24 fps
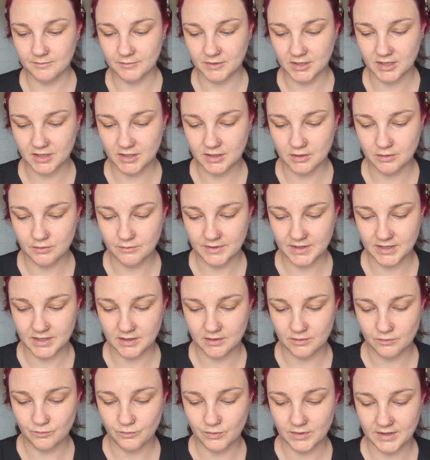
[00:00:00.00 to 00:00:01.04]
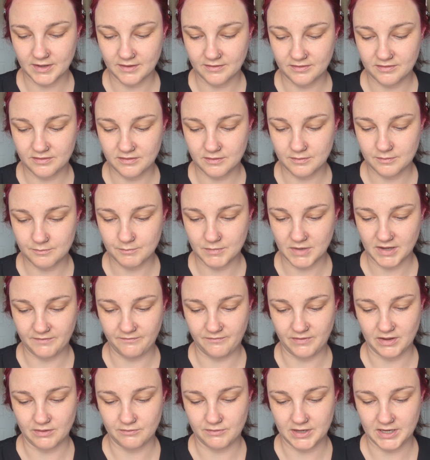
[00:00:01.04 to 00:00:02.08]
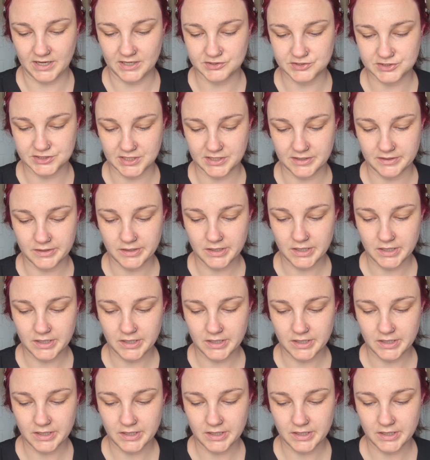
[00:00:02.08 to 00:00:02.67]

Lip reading: I'm going to go in with my foundation.